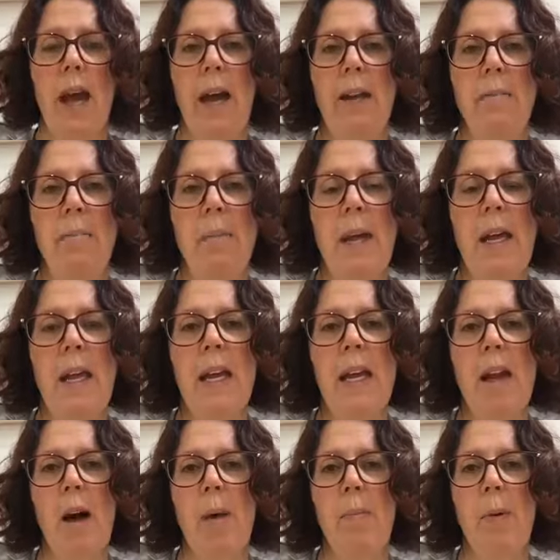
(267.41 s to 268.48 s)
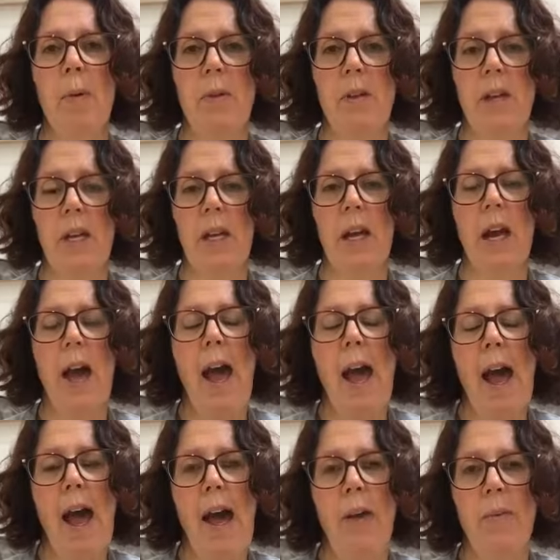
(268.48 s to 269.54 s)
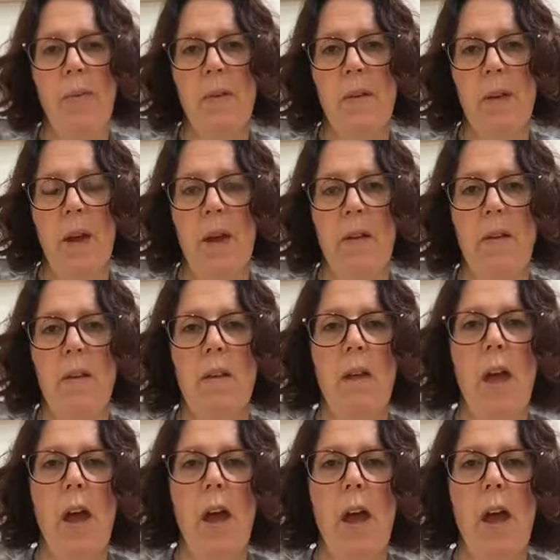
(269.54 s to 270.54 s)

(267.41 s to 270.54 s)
and being in our body helps us